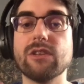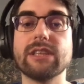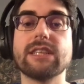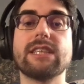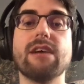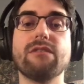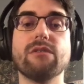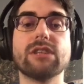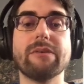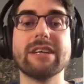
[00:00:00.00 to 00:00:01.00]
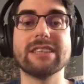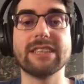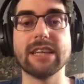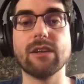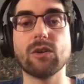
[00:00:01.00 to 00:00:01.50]
all that stuff of having a
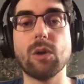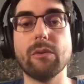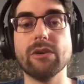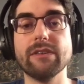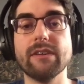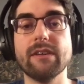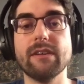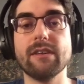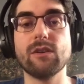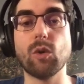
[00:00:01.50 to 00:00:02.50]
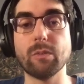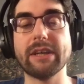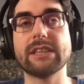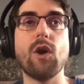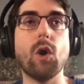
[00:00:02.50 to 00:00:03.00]
single common code
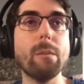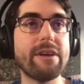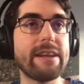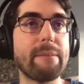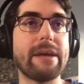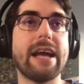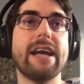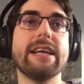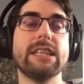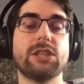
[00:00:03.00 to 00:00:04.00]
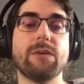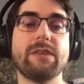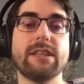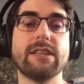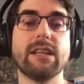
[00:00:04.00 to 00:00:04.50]
base. OpenAPI, it's
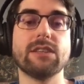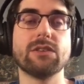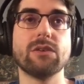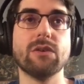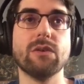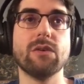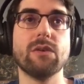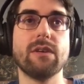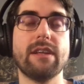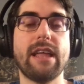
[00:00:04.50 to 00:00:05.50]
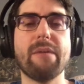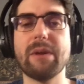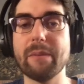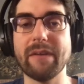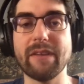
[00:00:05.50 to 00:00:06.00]
something that also
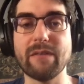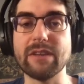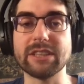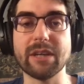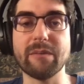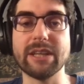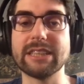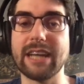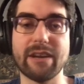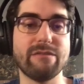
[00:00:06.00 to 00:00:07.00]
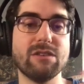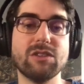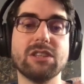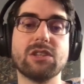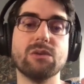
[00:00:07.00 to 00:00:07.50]
everybody on the server is kind of
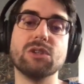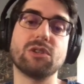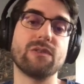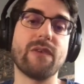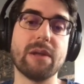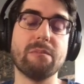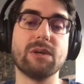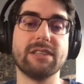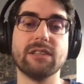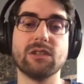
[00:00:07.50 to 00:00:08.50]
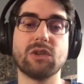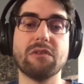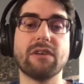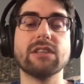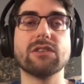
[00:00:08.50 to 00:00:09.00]
using, so it's really important that
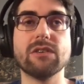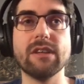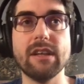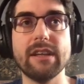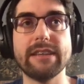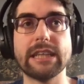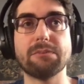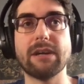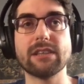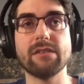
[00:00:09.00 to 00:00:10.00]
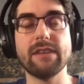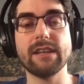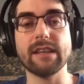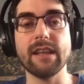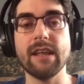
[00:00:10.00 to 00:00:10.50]
Swift also takes part of
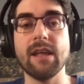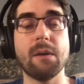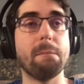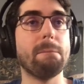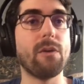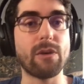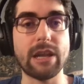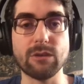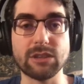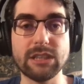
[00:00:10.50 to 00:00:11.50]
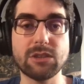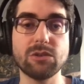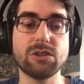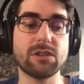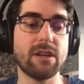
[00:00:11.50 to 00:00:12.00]
that. More Linux distros.